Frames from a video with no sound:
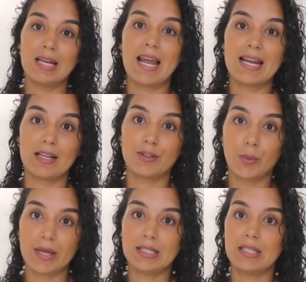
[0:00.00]

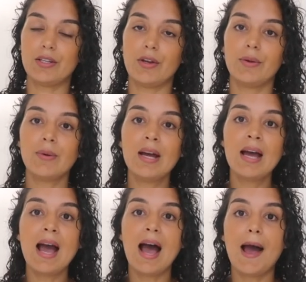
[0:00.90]
LEILA22,
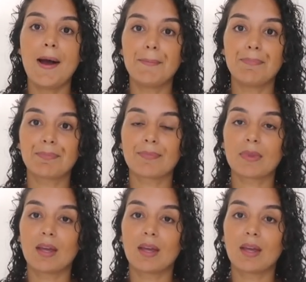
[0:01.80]
um,